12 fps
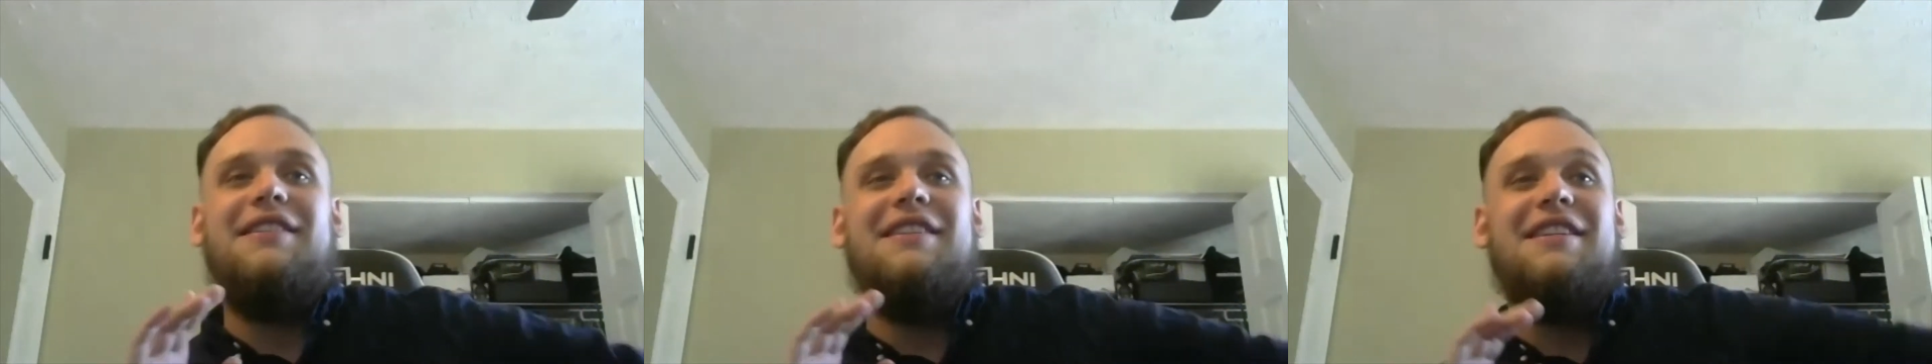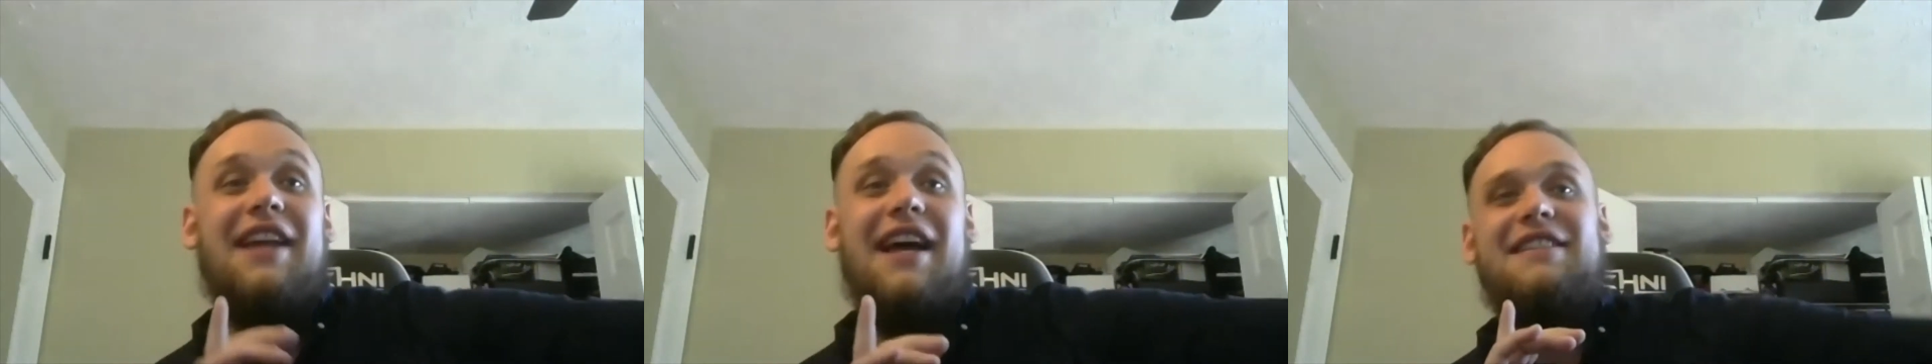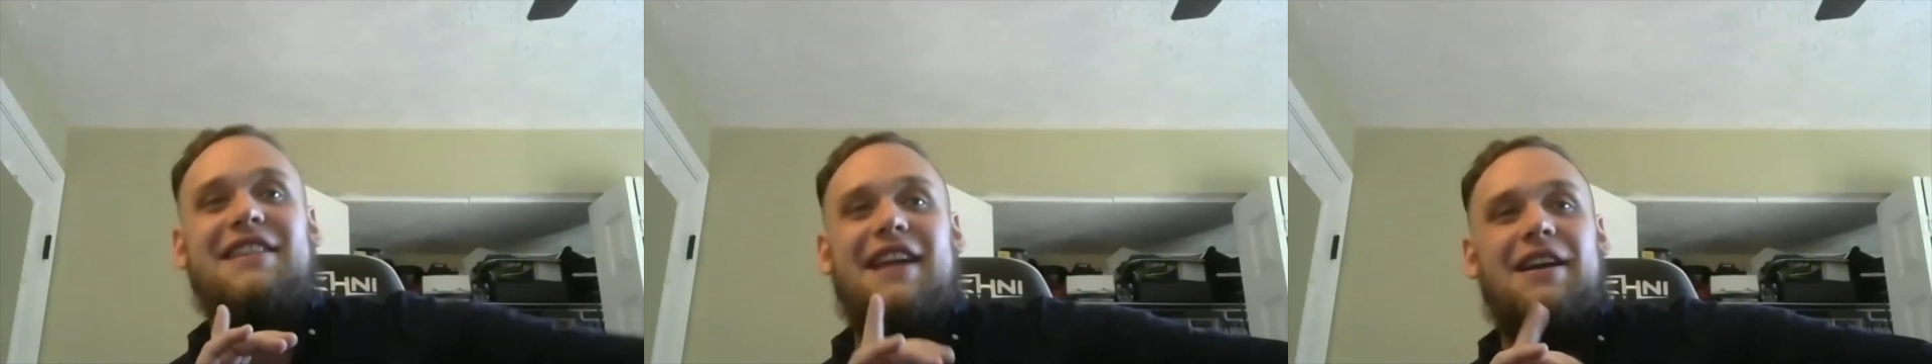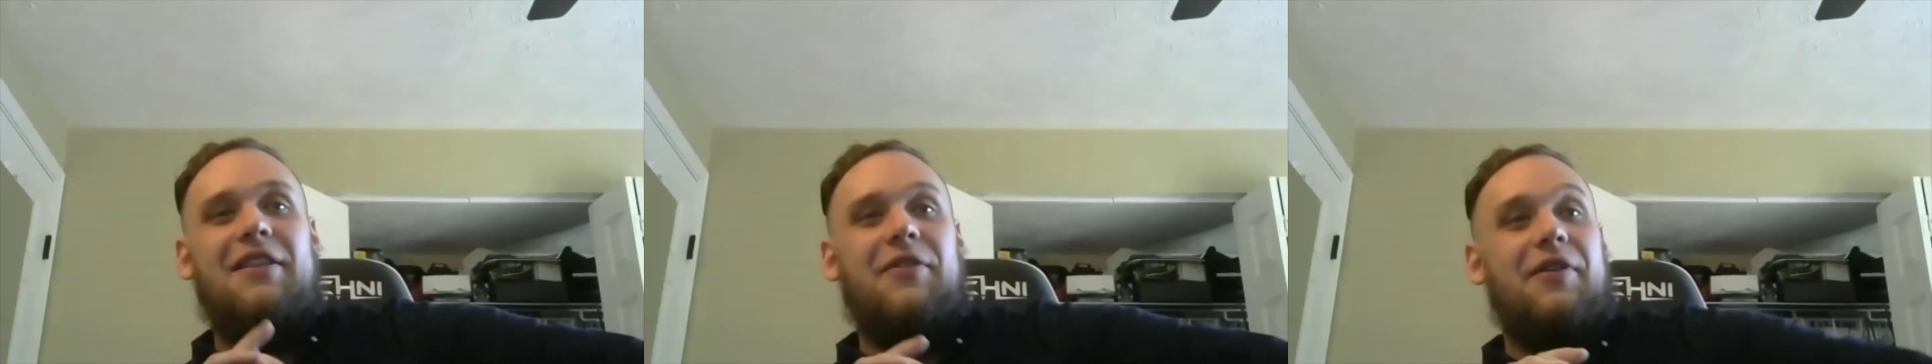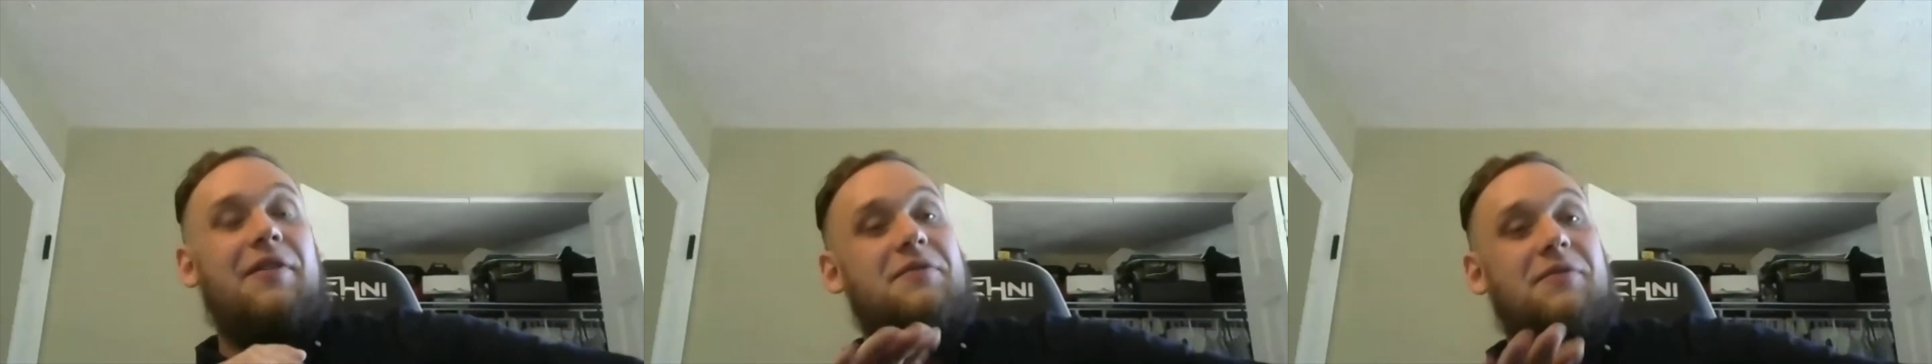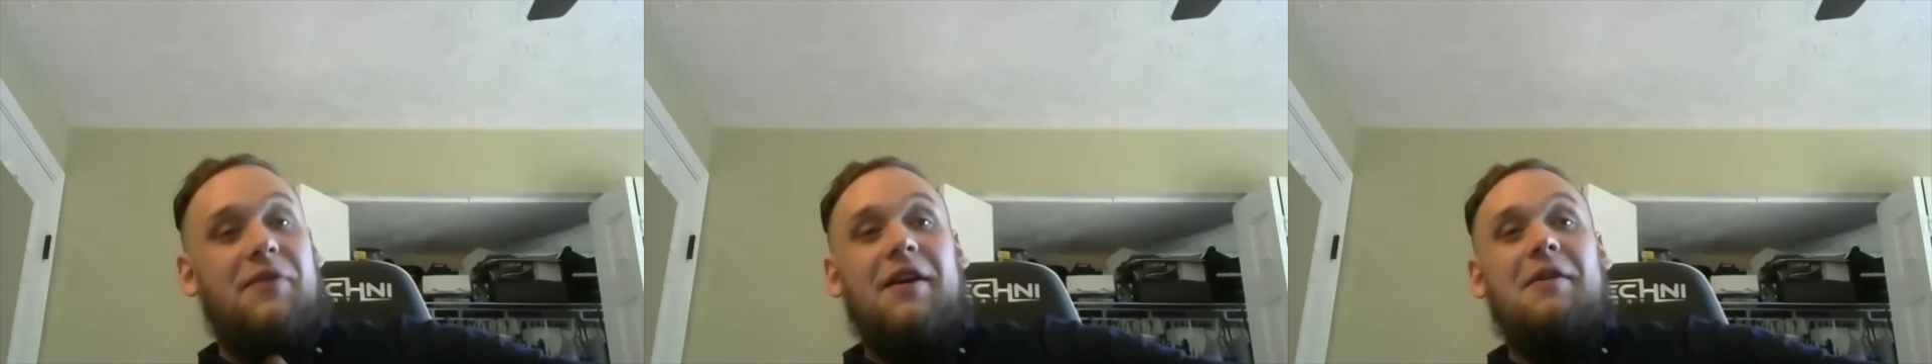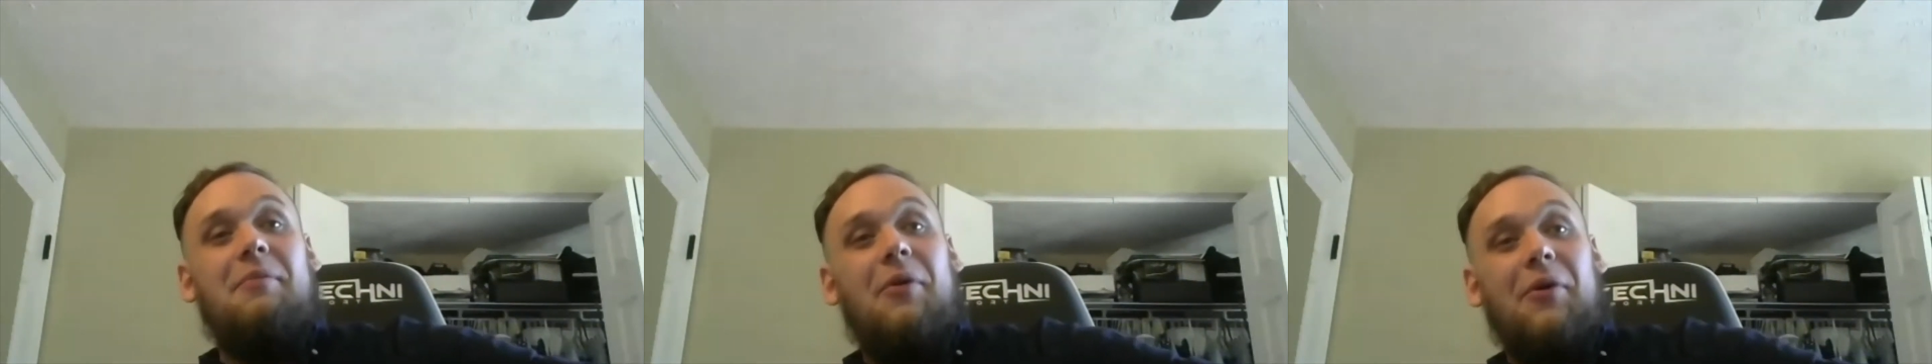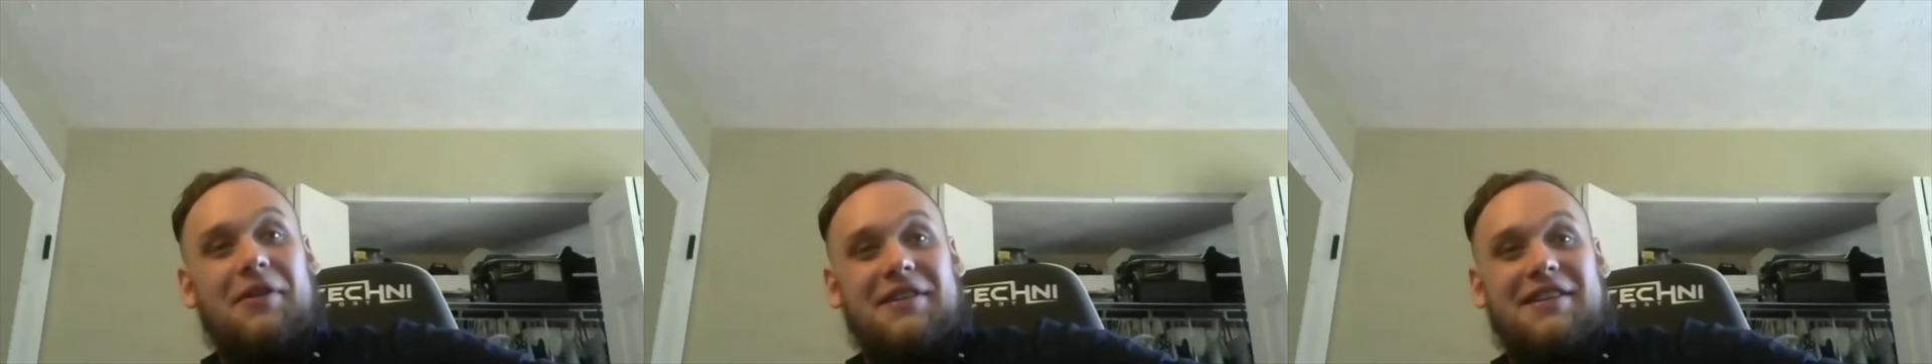1993. It was a very
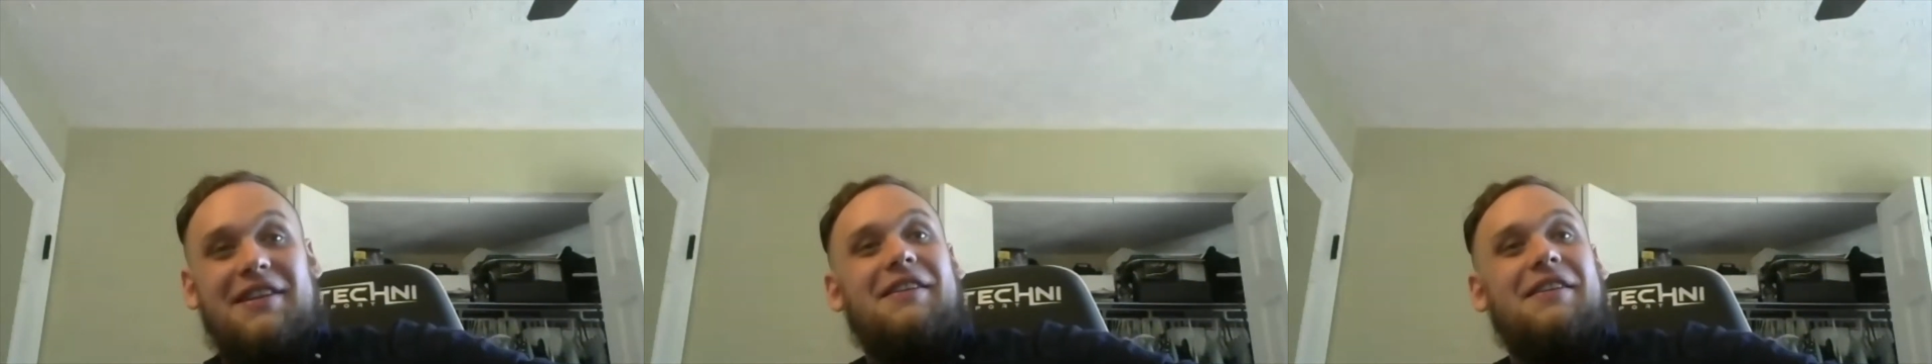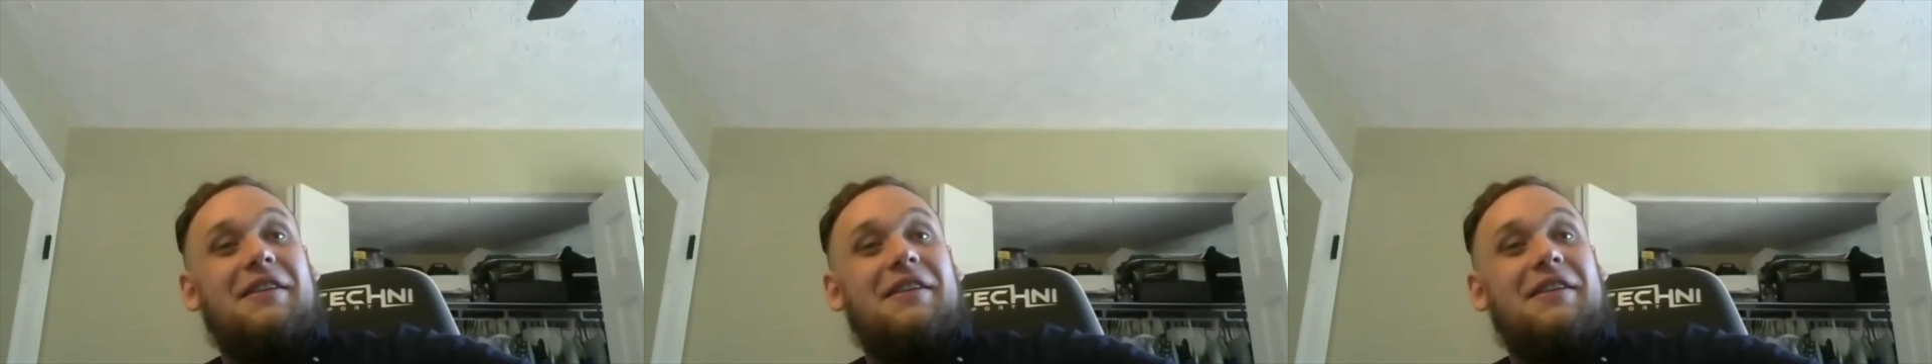important year.